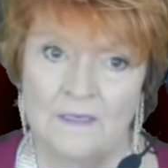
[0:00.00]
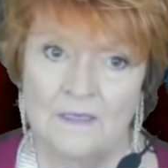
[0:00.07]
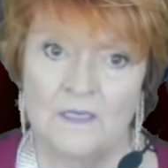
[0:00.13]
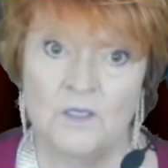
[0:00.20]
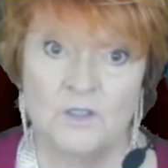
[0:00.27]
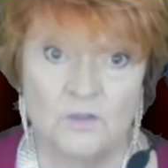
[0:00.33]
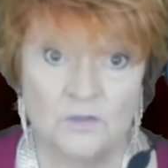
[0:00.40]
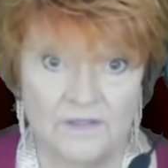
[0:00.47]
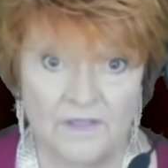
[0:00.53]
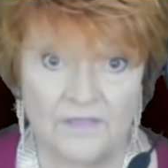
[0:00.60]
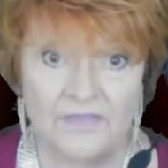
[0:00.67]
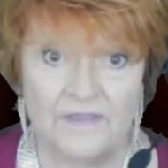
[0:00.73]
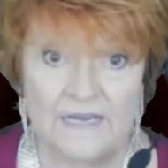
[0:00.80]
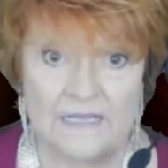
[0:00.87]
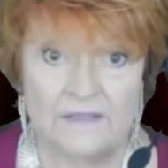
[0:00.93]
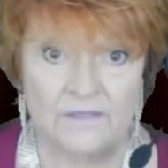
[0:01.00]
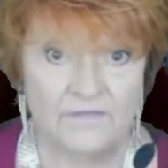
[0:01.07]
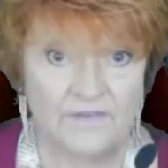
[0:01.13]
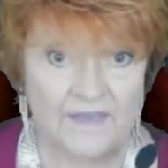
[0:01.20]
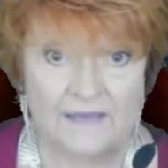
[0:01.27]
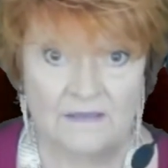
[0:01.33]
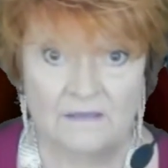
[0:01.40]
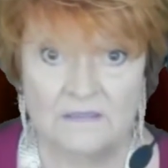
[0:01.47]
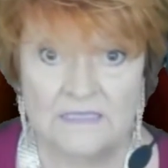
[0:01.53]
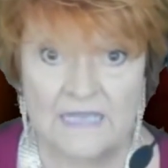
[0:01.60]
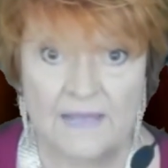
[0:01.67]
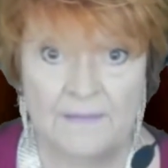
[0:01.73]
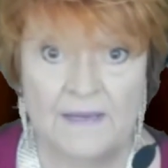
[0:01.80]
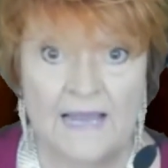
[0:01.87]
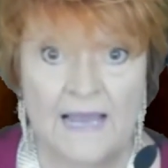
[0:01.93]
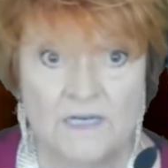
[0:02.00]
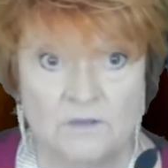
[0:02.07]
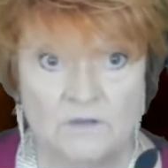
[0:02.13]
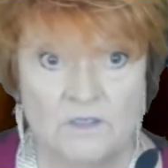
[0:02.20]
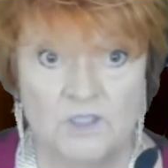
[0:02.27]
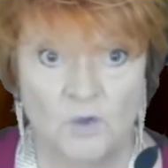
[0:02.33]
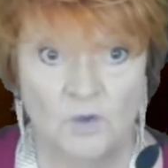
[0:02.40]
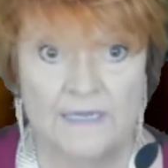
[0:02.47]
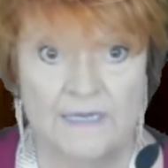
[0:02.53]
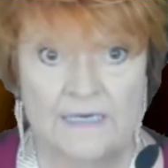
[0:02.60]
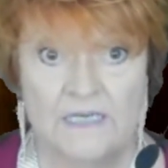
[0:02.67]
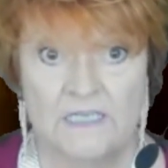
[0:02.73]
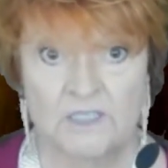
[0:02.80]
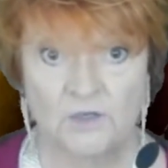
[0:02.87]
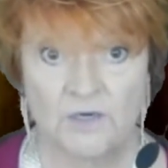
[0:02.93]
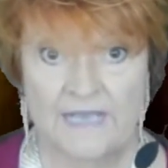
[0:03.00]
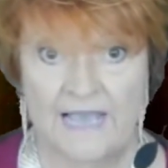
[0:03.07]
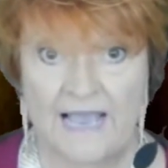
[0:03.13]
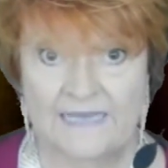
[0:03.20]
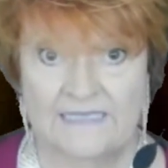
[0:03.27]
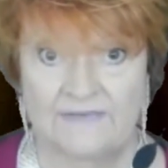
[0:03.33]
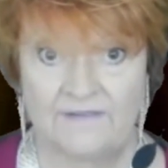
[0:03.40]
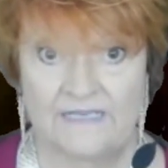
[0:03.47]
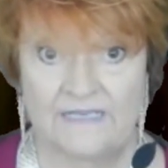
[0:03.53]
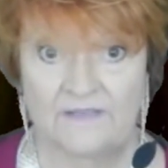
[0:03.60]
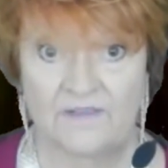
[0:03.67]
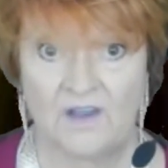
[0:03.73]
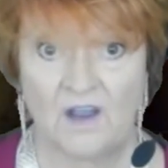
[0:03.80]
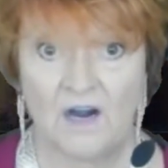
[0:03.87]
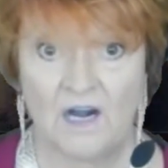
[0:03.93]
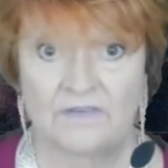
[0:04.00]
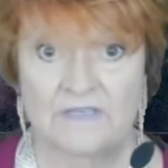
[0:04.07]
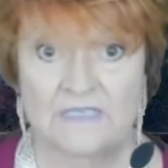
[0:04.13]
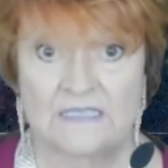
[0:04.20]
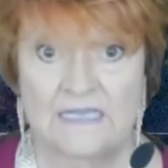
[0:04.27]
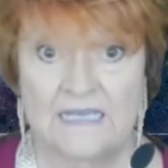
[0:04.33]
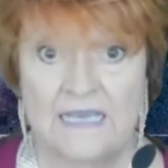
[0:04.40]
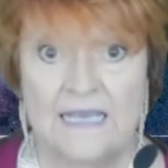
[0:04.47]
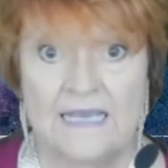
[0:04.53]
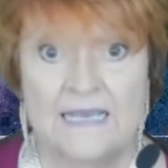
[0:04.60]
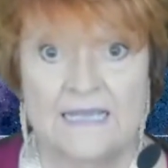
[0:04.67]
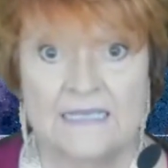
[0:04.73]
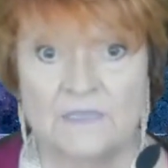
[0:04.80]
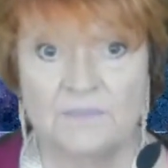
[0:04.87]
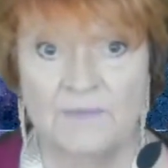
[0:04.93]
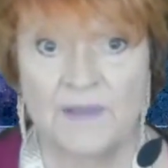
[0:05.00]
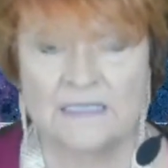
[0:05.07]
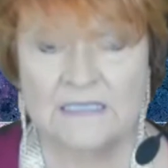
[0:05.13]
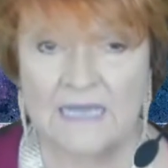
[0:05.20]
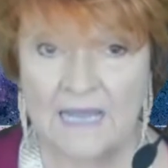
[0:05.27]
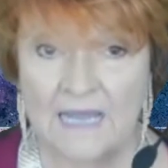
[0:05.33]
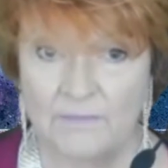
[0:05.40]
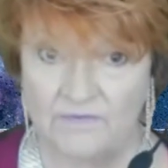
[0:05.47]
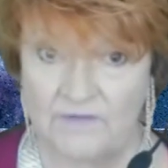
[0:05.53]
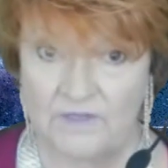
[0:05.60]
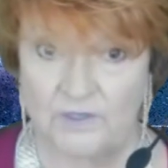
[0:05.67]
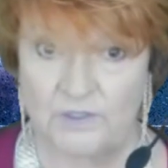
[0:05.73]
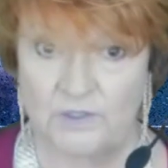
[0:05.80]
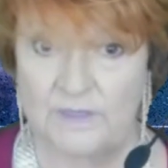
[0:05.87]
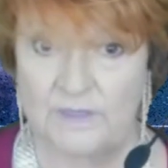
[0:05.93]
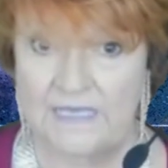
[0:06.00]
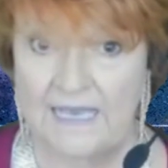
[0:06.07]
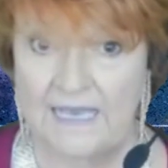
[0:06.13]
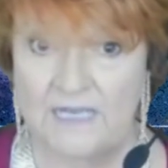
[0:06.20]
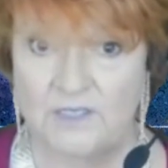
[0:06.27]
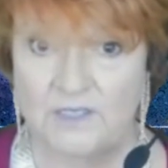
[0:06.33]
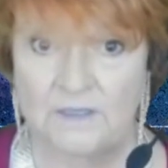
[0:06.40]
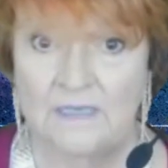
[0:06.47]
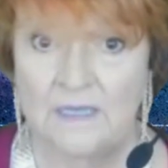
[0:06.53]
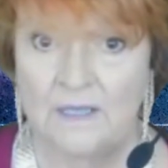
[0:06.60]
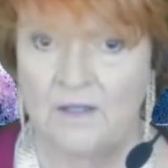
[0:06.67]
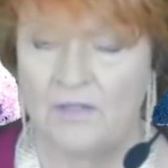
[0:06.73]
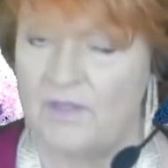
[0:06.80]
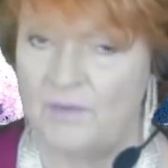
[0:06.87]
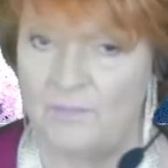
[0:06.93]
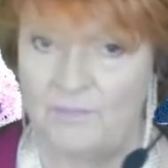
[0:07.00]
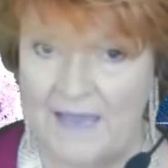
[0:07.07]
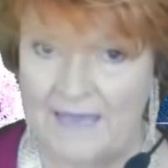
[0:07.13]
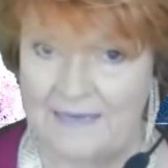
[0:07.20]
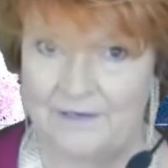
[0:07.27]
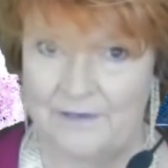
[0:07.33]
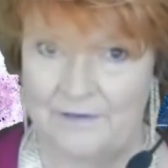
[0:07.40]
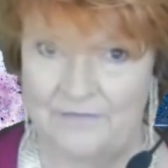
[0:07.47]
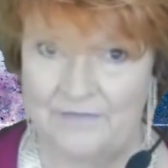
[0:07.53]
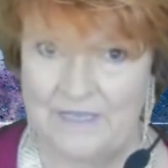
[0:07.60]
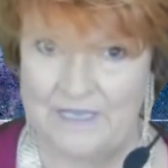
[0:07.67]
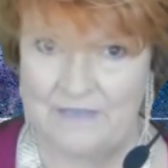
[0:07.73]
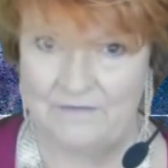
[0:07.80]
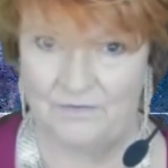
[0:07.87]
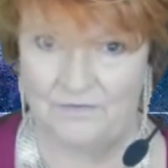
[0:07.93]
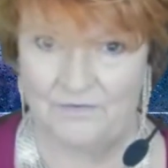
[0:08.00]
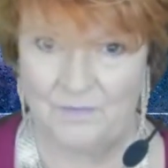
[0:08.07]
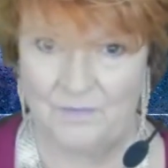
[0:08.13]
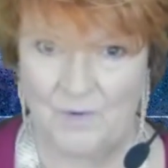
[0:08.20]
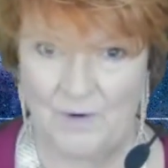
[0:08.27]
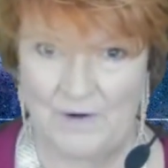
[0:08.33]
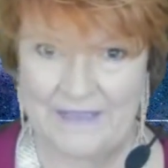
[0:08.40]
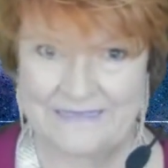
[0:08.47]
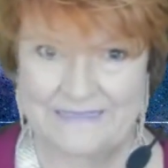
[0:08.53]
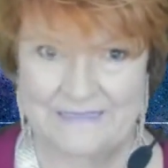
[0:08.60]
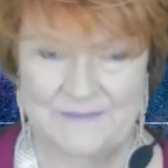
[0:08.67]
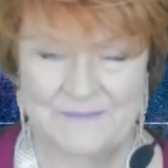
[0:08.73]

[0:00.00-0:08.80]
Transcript: Due to the thinning of the veils and the natural sorting and discerning activities of the harvest, it's the best time of year to engage in the battle of the evil Fomorians.